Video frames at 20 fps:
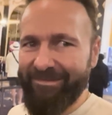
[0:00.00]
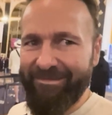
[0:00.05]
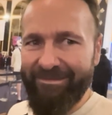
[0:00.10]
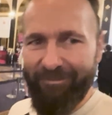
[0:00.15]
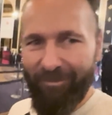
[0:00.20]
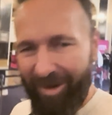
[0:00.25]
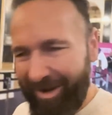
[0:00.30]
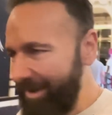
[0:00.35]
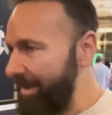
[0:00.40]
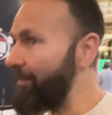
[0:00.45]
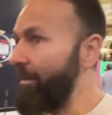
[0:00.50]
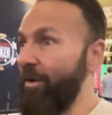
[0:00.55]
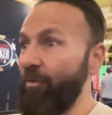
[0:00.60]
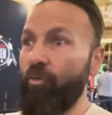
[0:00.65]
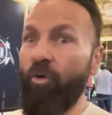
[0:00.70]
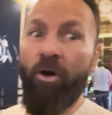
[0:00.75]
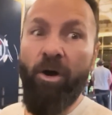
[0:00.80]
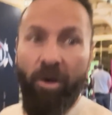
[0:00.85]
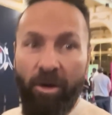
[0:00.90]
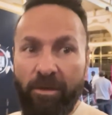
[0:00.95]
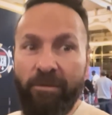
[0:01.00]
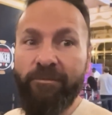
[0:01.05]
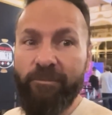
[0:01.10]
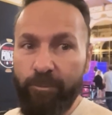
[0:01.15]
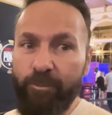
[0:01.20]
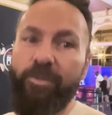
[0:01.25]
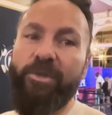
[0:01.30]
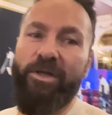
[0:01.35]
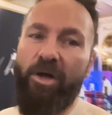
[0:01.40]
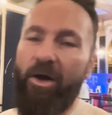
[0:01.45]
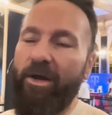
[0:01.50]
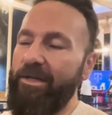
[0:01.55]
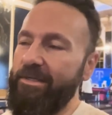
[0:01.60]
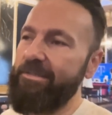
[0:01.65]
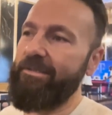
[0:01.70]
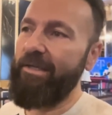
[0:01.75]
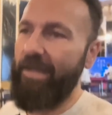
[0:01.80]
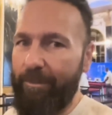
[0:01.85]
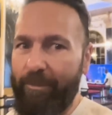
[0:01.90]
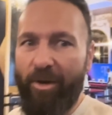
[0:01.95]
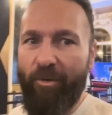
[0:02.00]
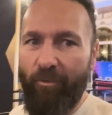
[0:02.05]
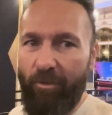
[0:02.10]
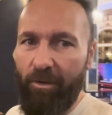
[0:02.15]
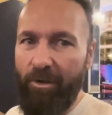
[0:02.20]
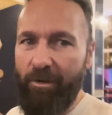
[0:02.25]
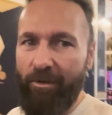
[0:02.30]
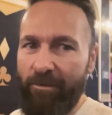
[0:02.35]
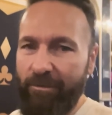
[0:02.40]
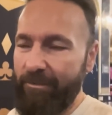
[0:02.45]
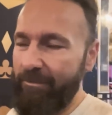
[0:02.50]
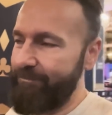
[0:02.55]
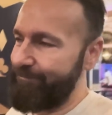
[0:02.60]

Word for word: Right? Am I wrong? Honestly, am I wrong?